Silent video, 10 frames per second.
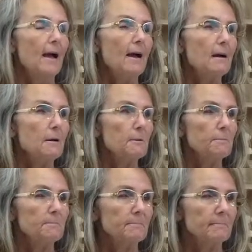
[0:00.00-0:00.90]

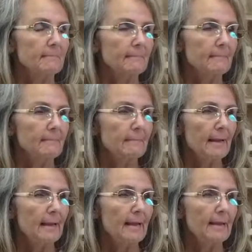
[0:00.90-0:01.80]

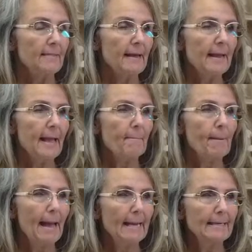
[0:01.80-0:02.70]
And they had
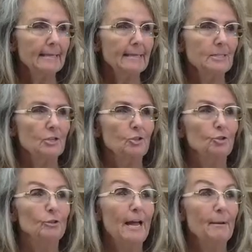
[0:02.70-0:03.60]
painted it to
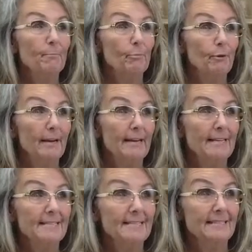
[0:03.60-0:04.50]
look like
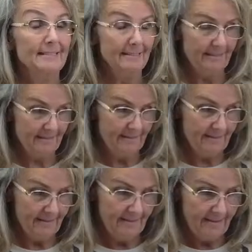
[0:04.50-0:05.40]
bricks.
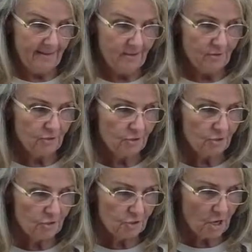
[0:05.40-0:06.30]

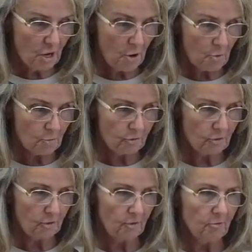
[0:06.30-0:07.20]
So
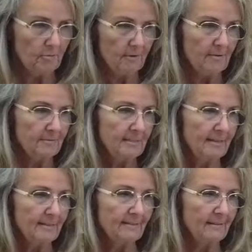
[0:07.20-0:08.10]
cute. I was
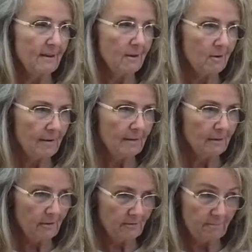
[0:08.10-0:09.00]
like, oh, I'd
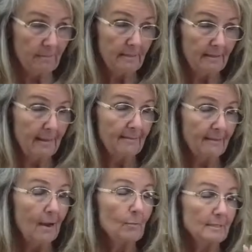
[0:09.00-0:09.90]
love, but
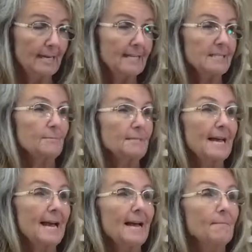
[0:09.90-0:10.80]
that would take some
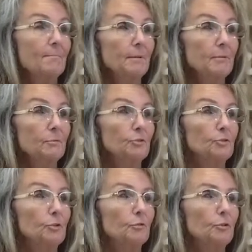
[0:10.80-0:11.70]
time, but it was
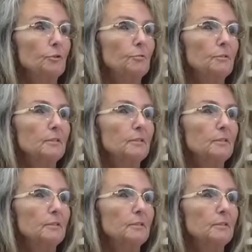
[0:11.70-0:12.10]
so cute.